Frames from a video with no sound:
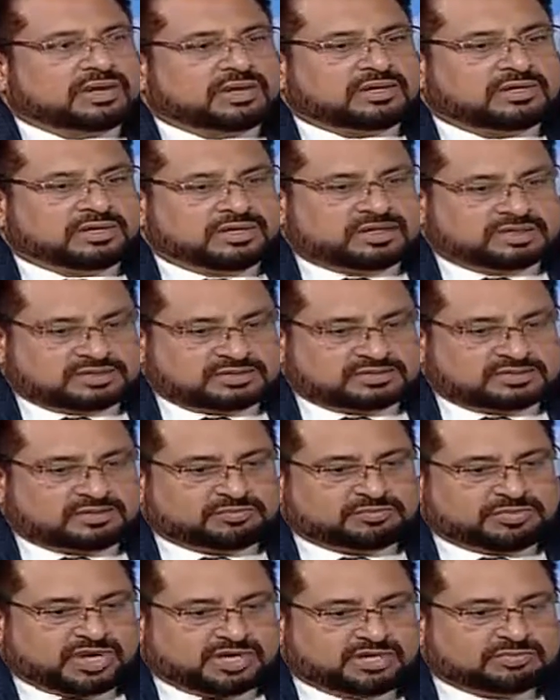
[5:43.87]
And right. It is
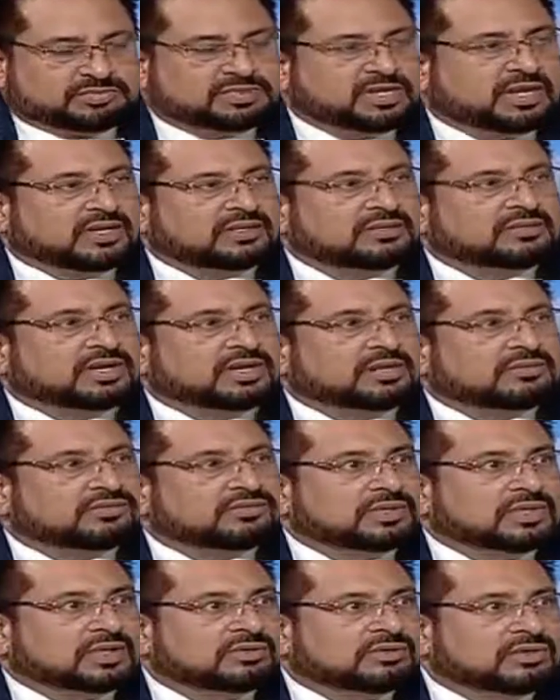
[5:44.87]
in pipeline that
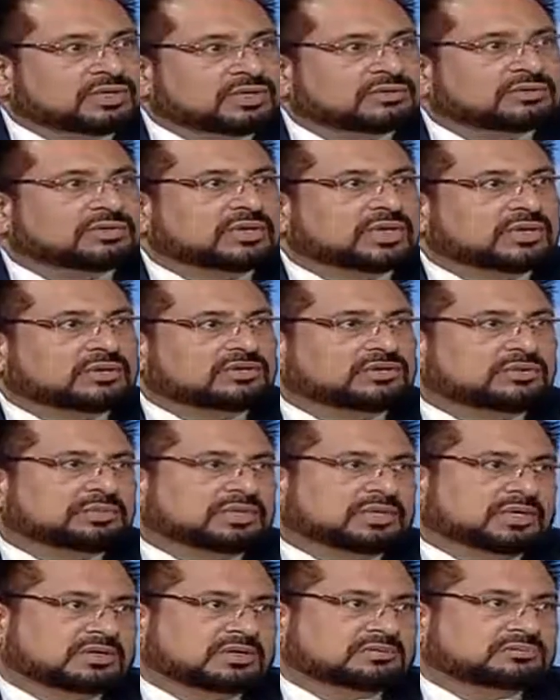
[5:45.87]
we are going to continue,
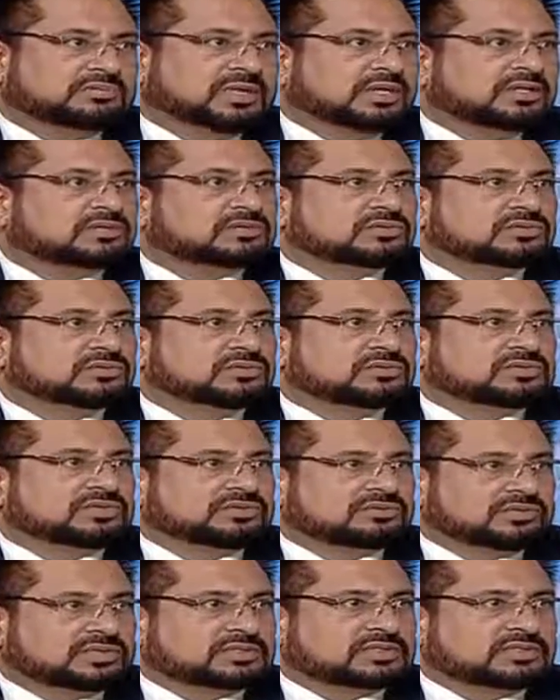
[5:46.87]
because many
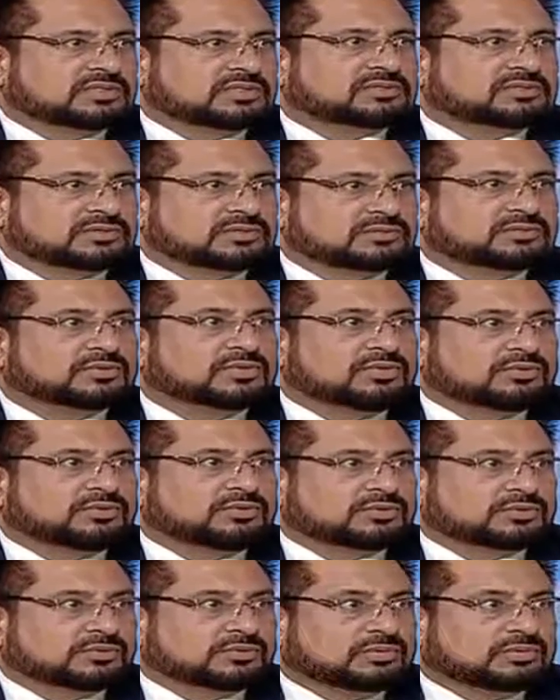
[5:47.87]
schools requested us to
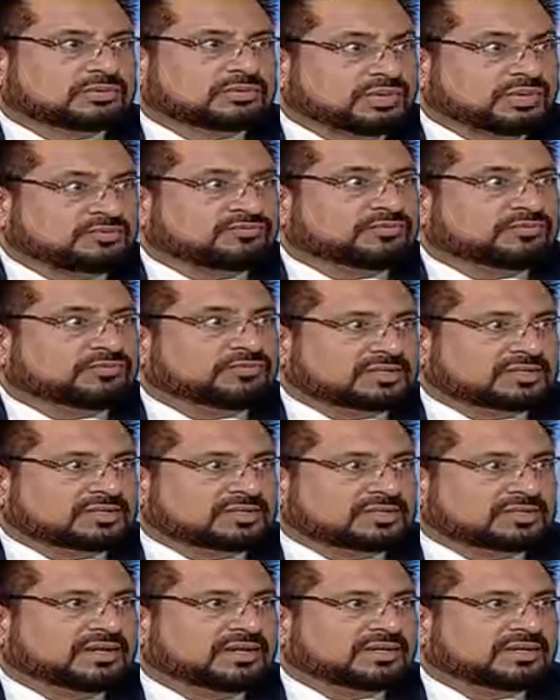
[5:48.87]
go it
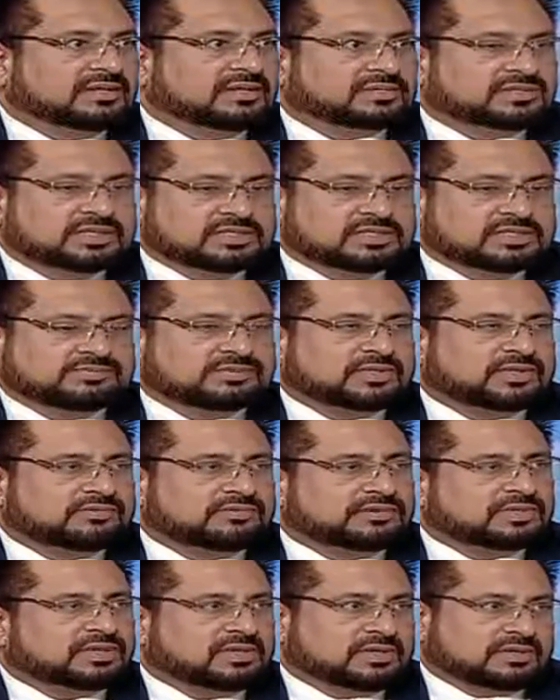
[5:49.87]
further. So mm-hmm. This
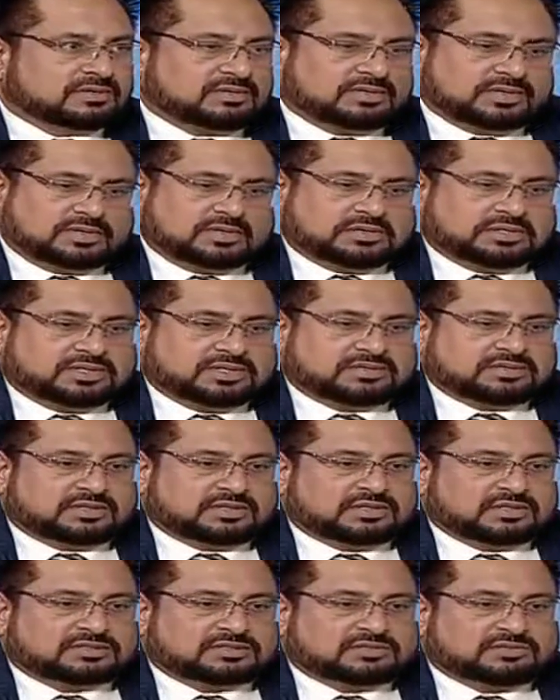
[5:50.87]
way we are in touch
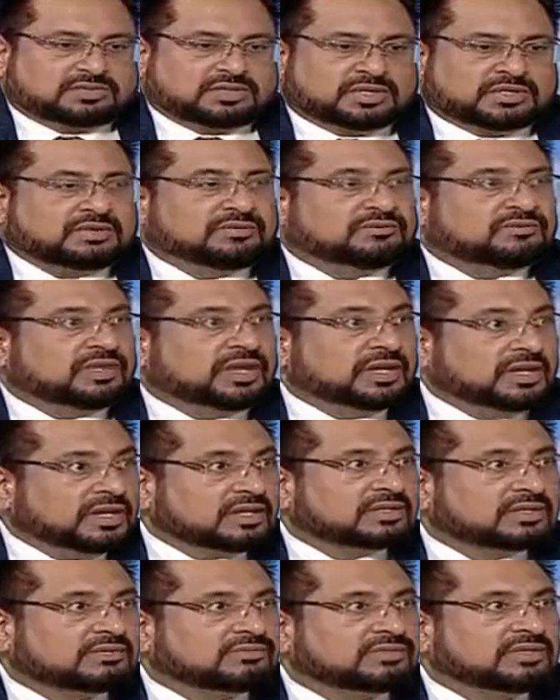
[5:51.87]
in this community
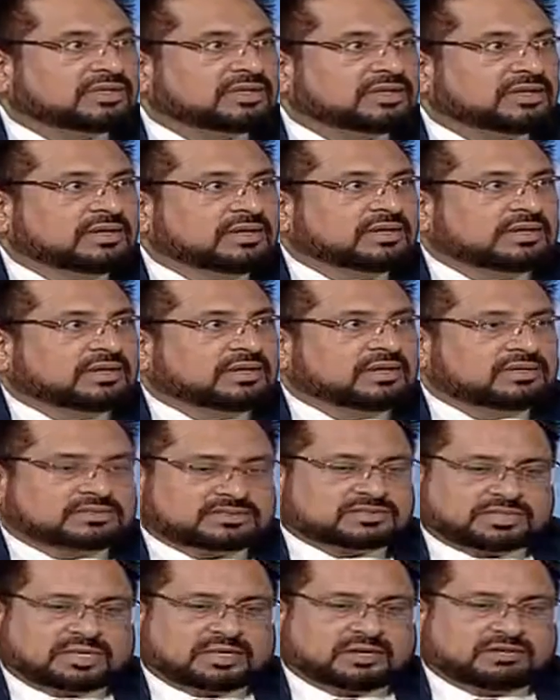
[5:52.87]
very actively
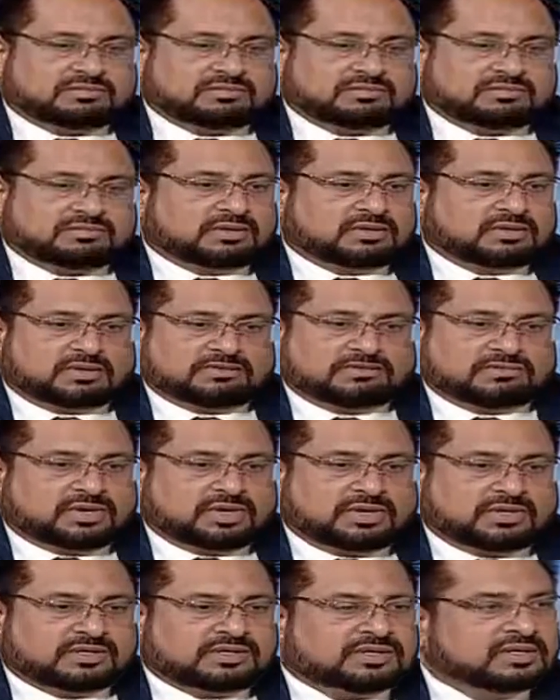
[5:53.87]
and staying with the
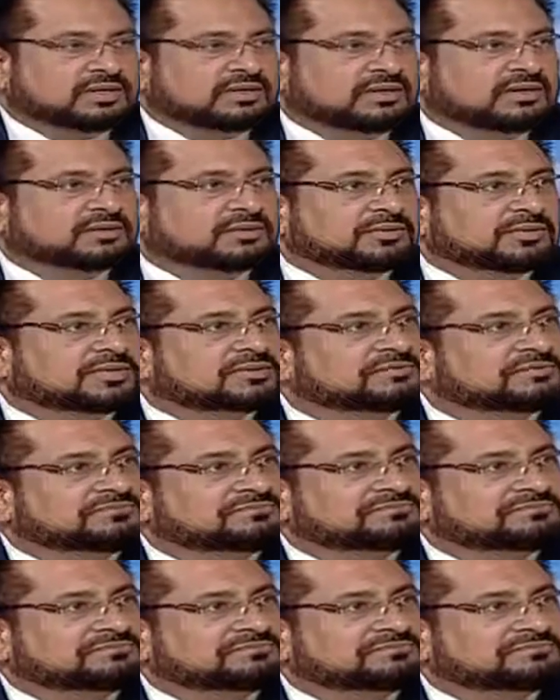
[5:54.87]
friendly here in Kuwait.